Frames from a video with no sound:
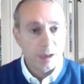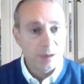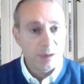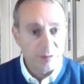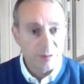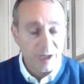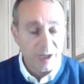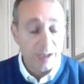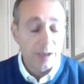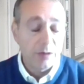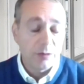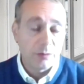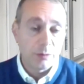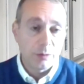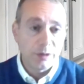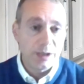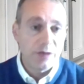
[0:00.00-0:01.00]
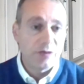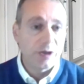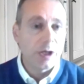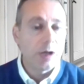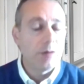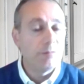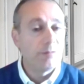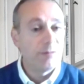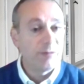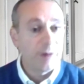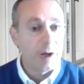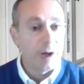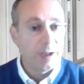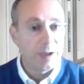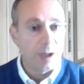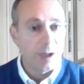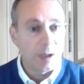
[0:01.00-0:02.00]
tenants will need to go and
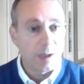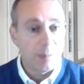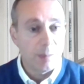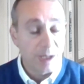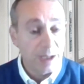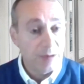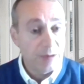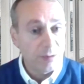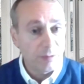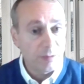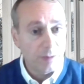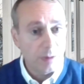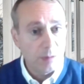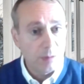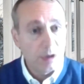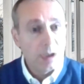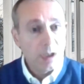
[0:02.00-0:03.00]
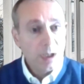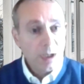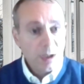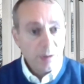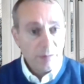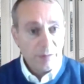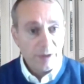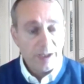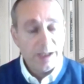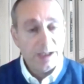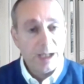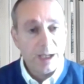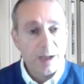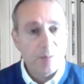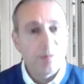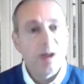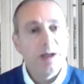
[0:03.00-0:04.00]
find our complaints form, fill in
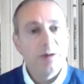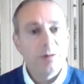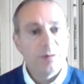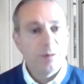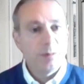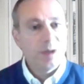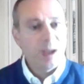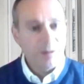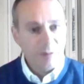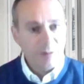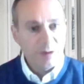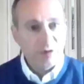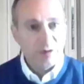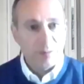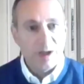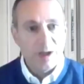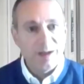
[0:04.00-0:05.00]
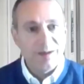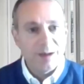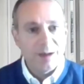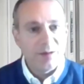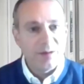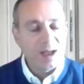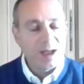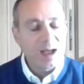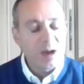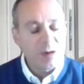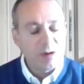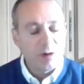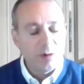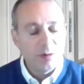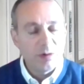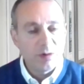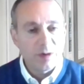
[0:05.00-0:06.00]
that complaints form, give us some idea of the
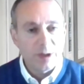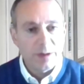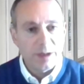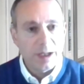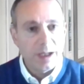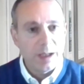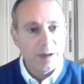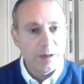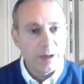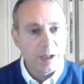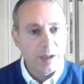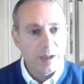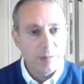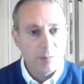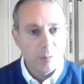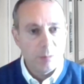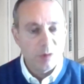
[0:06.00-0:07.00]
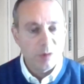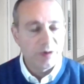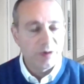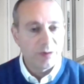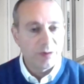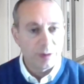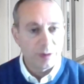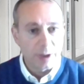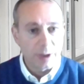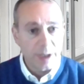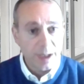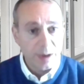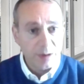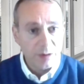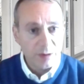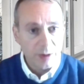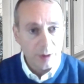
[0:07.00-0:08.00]
issues that they want us to look
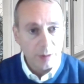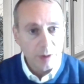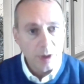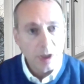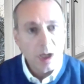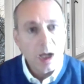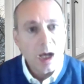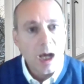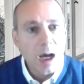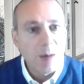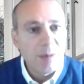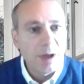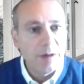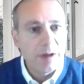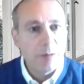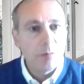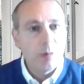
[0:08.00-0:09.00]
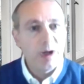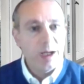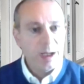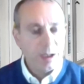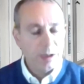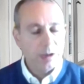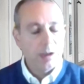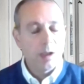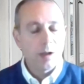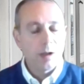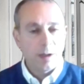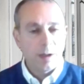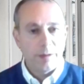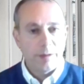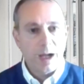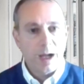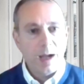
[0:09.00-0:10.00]
into, and then we can look
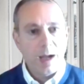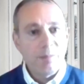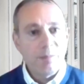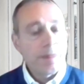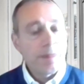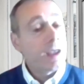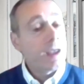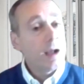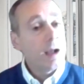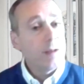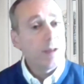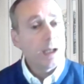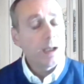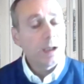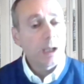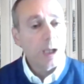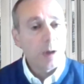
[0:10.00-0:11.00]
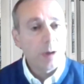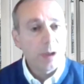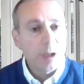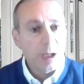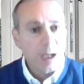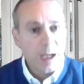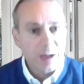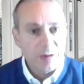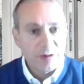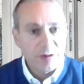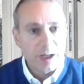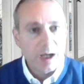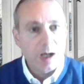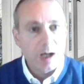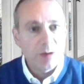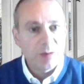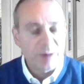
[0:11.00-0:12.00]
at that and then go and actually
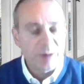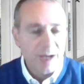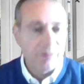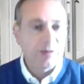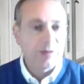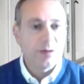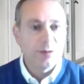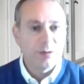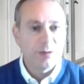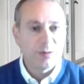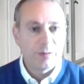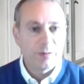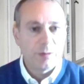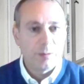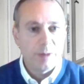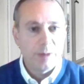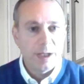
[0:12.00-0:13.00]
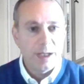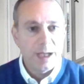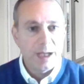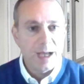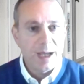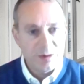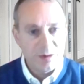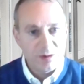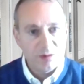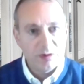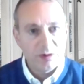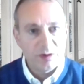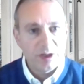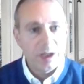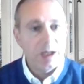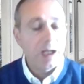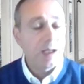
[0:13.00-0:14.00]
ask for evidence from the
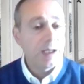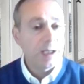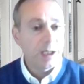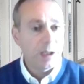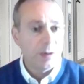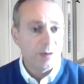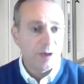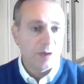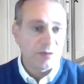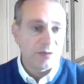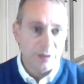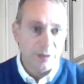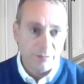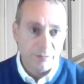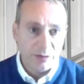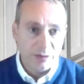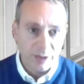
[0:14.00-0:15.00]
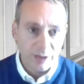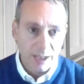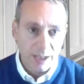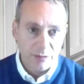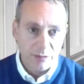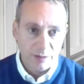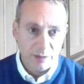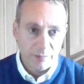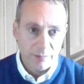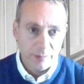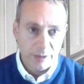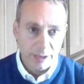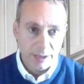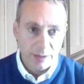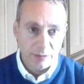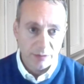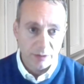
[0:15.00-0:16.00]
agency and then conduct an investigation if we
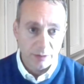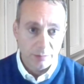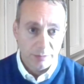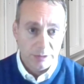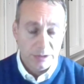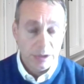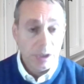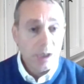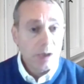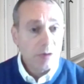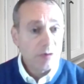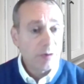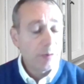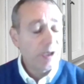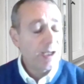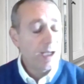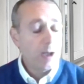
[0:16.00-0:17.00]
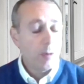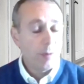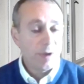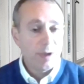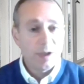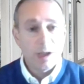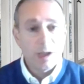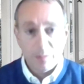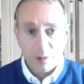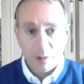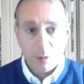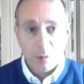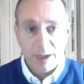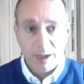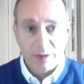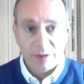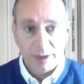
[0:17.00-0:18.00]
need to. So we can help in a number of
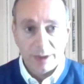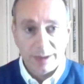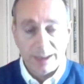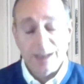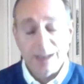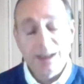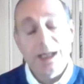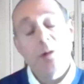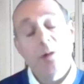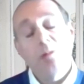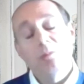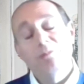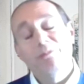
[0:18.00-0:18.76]
ways like that. Now,